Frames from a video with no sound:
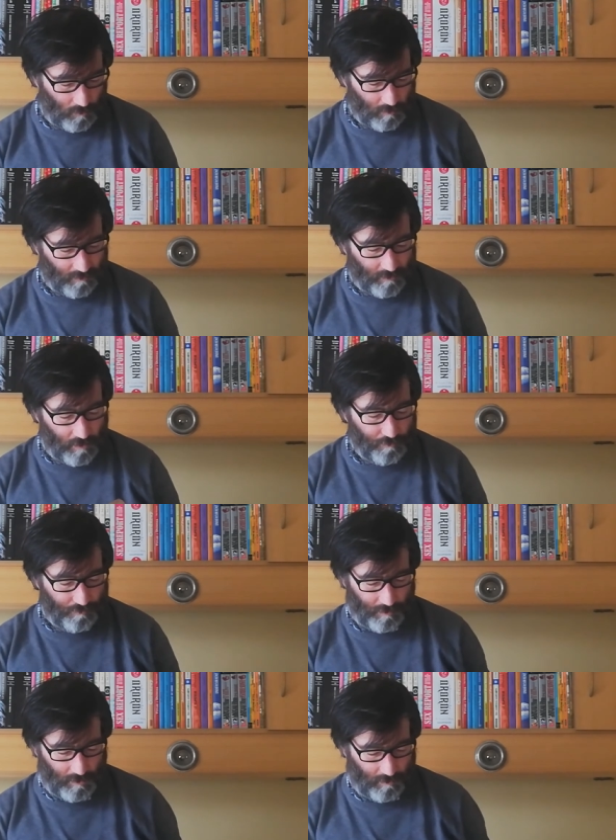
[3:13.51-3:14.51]

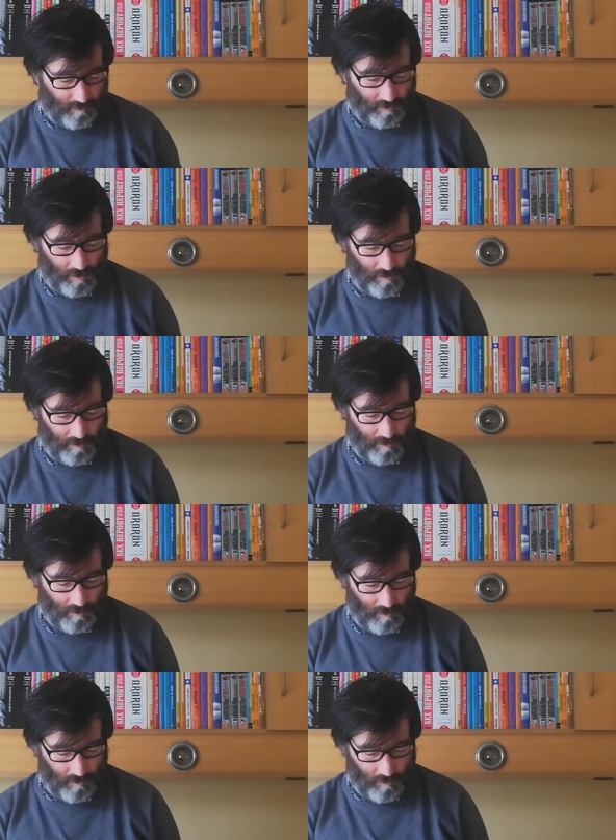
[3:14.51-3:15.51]
stuff inside
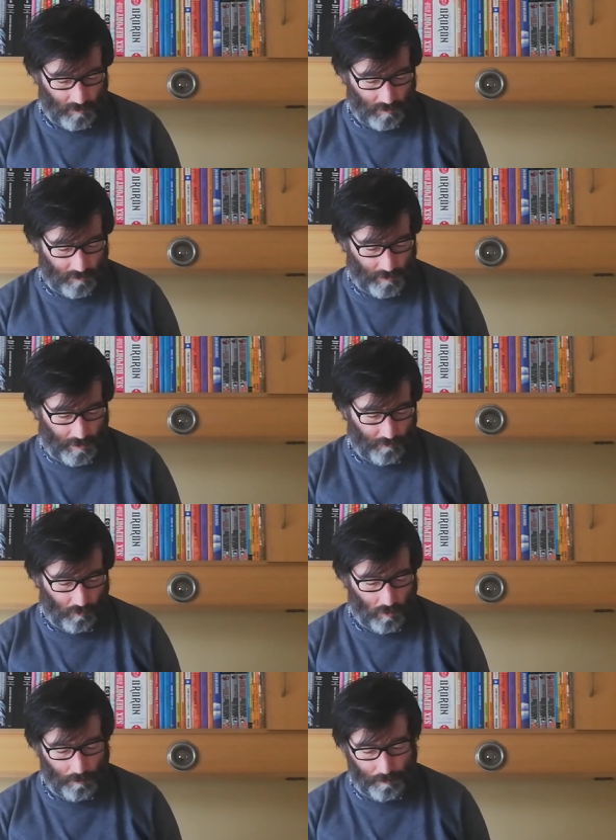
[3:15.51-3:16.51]
the
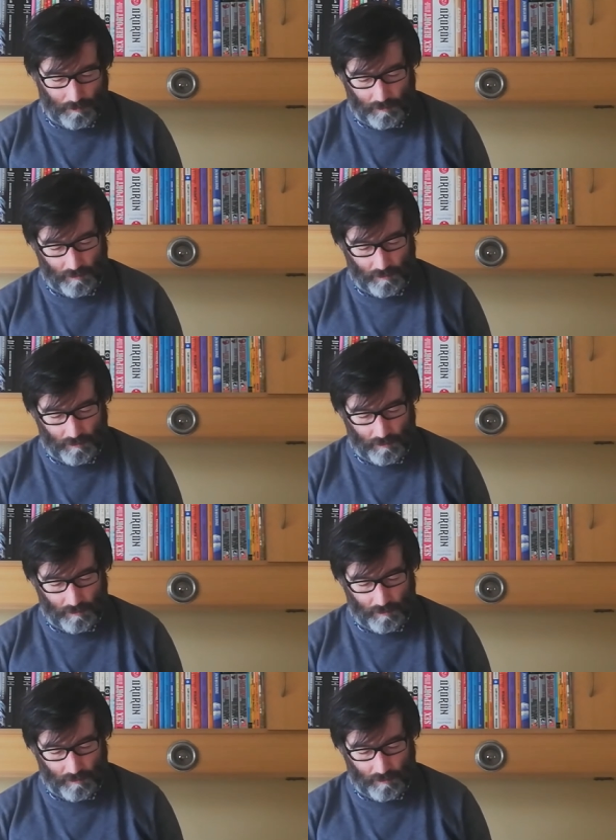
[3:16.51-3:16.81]
envelope